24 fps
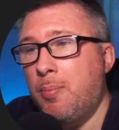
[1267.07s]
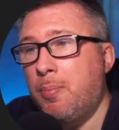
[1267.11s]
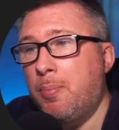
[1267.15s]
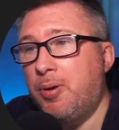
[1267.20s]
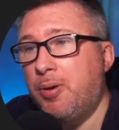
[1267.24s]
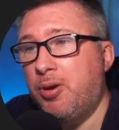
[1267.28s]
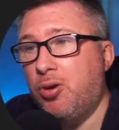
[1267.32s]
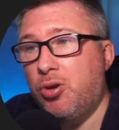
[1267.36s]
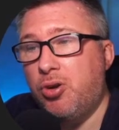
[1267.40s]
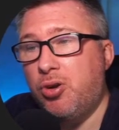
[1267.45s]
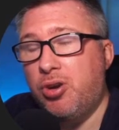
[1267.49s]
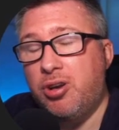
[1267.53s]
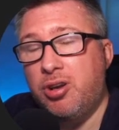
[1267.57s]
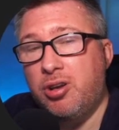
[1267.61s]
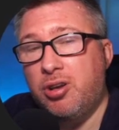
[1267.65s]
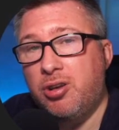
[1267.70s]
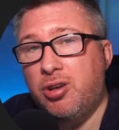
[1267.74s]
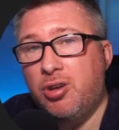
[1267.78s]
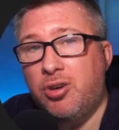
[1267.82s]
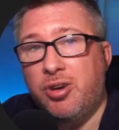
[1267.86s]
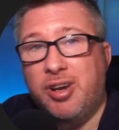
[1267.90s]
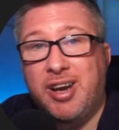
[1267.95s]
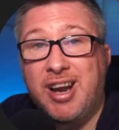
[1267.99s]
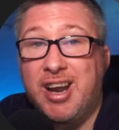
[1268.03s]
but on
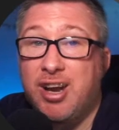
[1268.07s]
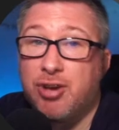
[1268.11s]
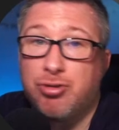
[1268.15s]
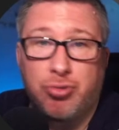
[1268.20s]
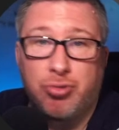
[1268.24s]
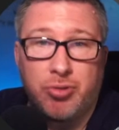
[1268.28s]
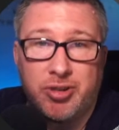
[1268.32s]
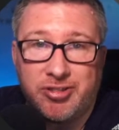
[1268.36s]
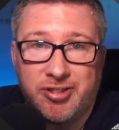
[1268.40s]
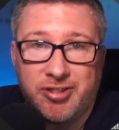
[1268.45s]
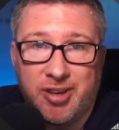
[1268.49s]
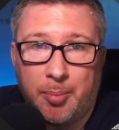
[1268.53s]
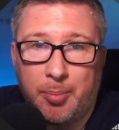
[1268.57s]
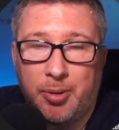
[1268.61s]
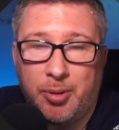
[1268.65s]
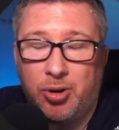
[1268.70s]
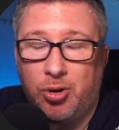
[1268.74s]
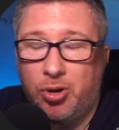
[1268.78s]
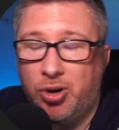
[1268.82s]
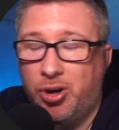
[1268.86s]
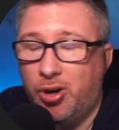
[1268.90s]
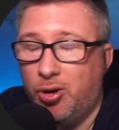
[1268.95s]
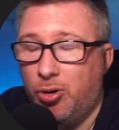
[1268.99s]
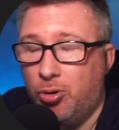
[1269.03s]
an Android
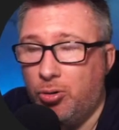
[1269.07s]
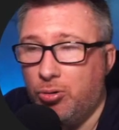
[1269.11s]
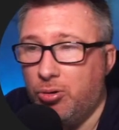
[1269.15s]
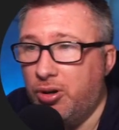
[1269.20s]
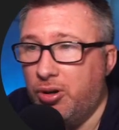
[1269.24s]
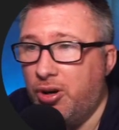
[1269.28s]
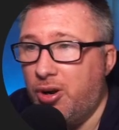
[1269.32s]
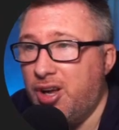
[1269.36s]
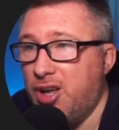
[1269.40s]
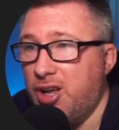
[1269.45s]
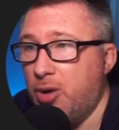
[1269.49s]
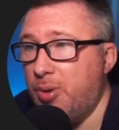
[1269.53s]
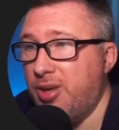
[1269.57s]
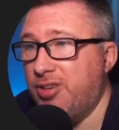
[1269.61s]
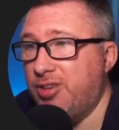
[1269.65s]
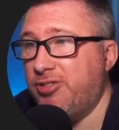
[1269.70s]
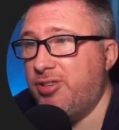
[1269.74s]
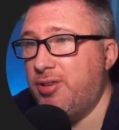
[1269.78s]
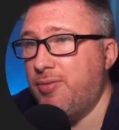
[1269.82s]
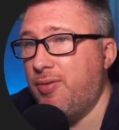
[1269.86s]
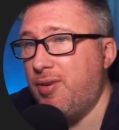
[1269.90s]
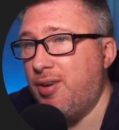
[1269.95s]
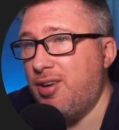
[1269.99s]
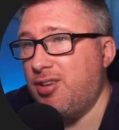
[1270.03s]
tablet or an
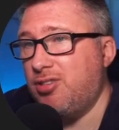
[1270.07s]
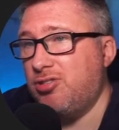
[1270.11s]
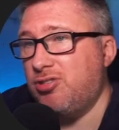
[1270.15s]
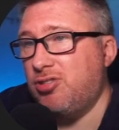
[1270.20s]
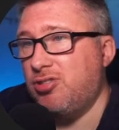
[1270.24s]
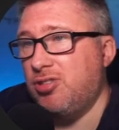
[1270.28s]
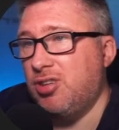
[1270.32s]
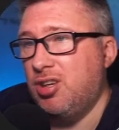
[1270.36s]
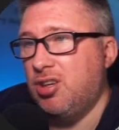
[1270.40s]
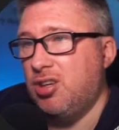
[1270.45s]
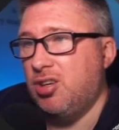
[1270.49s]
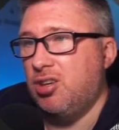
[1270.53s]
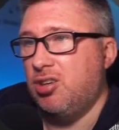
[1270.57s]
iOS device.